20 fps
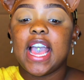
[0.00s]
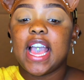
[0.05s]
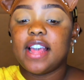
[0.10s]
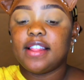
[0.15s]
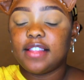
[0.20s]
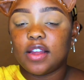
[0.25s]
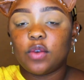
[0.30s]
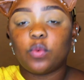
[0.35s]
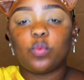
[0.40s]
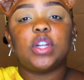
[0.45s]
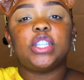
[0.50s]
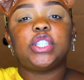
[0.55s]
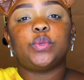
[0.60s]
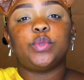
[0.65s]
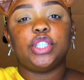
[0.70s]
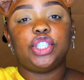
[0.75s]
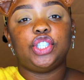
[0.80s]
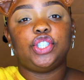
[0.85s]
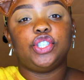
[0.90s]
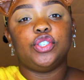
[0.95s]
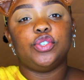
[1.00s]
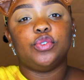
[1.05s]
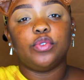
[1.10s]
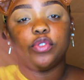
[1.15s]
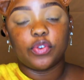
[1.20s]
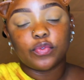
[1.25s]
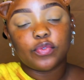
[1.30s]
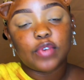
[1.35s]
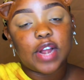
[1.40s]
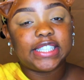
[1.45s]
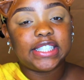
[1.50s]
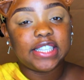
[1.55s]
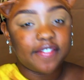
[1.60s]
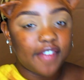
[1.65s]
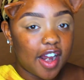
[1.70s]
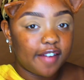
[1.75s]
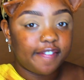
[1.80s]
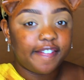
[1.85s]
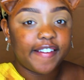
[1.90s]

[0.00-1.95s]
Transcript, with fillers: and then once we do the rest of our